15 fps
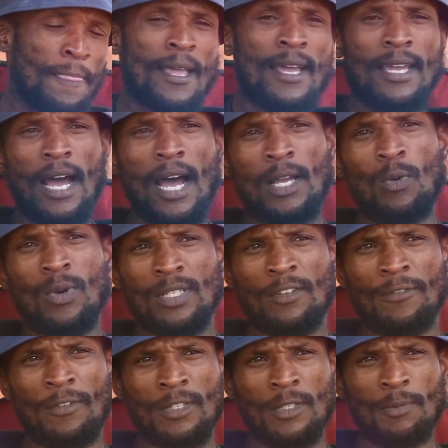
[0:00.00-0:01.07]
Yeah, he was
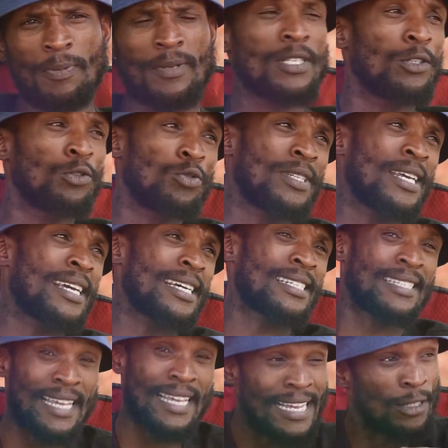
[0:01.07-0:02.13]
the first person to take
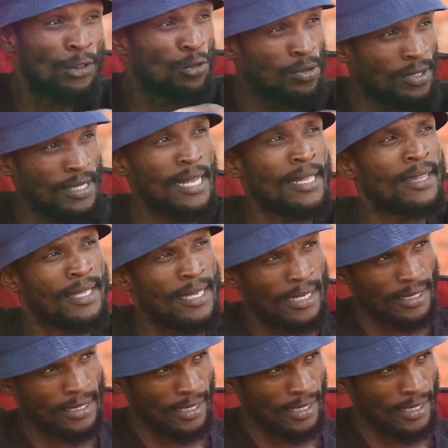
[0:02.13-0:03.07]
us into State Theatre.